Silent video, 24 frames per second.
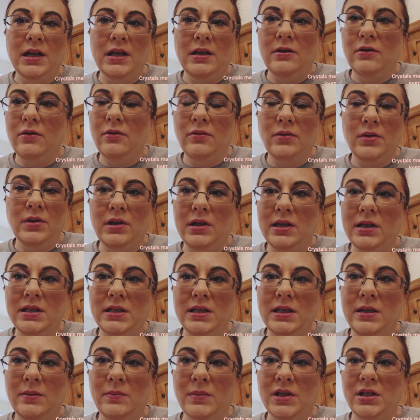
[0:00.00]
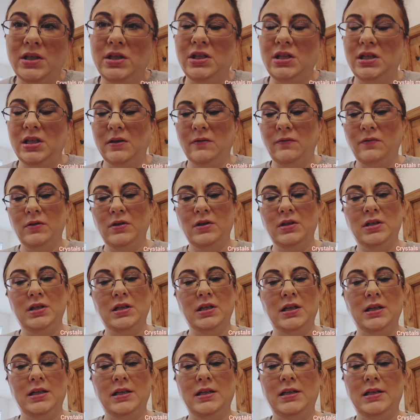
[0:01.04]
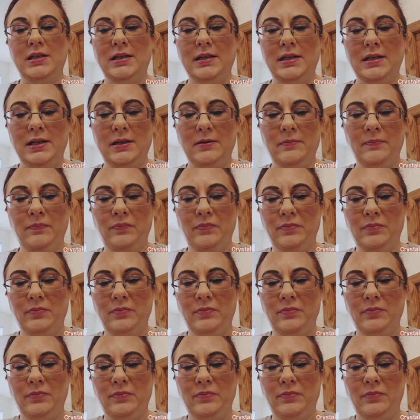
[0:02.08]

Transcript: I don't really see much difference, honestly,